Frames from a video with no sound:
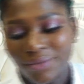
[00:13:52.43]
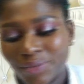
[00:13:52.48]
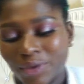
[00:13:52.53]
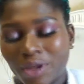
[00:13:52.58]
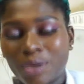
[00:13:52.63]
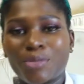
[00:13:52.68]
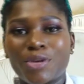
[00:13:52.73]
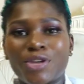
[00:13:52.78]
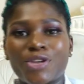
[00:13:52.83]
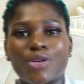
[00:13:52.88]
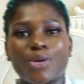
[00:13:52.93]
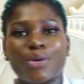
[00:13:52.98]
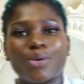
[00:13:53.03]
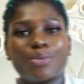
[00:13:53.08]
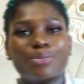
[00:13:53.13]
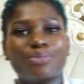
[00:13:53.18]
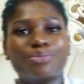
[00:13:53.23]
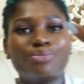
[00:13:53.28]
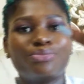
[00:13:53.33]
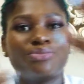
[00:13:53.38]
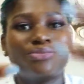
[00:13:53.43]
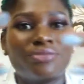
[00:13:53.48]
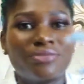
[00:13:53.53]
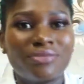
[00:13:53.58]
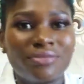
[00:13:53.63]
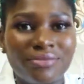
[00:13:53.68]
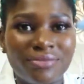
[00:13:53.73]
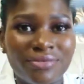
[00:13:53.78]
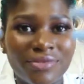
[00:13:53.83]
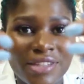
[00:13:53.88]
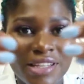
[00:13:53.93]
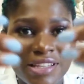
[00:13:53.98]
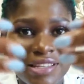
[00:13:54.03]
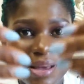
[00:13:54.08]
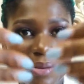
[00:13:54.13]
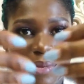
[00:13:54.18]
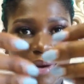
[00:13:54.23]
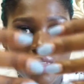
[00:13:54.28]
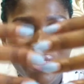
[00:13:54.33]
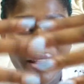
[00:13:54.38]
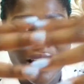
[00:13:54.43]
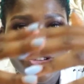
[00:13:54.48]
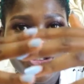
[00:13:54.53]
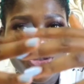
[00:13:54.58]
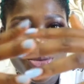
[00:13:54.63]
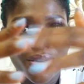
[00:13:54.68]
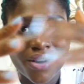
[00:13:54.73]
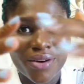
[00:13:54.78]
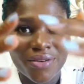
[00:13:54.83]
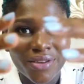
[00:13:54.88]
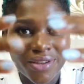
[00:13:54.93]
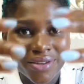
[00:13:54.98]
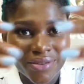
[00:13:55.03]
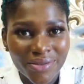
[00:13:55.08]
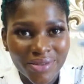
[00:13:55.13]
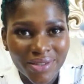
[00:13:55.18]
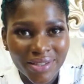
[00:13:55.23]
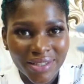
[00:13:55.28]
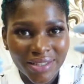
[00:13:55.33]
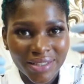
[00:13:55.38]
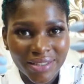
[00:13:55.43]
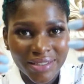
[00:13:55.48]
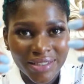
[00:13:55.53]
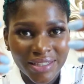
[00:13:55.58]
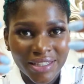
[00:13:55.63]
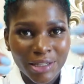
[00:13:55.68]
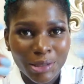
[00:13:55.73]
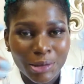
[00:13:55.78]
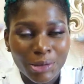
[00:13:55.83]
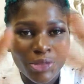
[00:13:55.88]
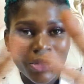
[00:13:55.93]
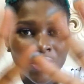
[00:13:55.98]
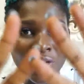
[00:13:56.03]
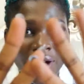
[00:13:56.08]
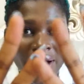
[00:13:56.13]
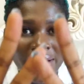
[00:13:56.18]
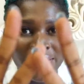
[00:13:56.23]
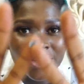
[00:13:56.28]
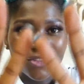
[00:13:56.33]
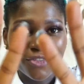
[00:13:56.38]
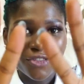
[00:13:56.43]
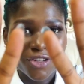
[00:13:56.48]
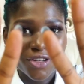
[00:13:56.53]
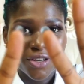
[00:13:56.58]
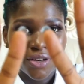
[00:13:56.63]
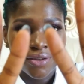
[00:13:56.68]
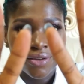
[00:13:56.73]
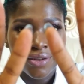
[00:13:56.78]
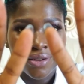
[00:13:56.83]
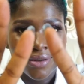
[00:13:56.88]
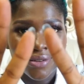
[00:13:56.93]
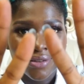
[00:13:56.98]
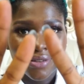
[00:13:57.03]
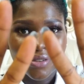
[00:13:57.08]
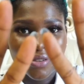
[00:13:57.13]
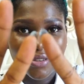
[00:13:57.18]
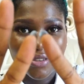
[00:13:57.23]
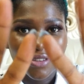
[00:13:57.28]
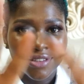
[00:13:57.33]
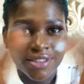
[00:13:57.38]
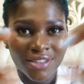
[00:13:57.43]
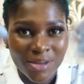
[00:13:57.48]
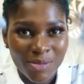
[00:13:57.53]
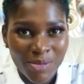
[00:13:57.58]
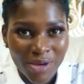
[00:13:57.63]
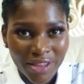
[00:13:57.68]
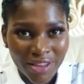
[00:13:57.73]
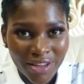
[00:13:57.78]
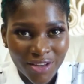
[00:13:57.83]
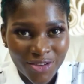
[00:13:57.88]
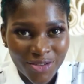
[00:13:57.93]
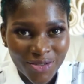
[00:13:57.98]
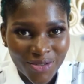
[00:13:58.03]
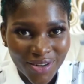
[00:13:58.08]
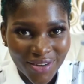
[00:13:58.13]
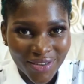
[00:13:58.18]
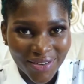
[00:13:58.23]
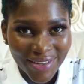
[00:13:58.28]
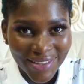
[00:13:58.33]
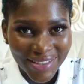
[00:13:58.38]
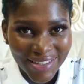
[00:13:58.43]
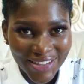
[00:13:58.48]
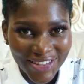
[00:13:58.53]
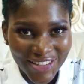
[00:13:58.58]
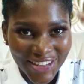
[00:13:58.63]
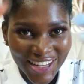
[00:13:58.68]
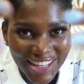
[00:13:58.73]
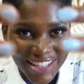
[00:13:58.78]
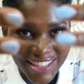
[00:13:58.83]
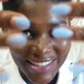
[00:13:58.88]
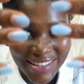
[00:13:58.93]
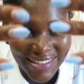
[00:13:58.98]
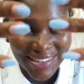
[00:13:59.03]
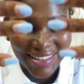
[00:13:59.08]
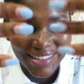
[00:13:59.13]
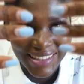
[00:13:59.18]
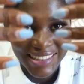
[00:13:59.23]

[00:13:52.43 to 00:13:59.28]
Let me show you. These are my natural nails, no artificial nails. These are my natural nails, as you can see.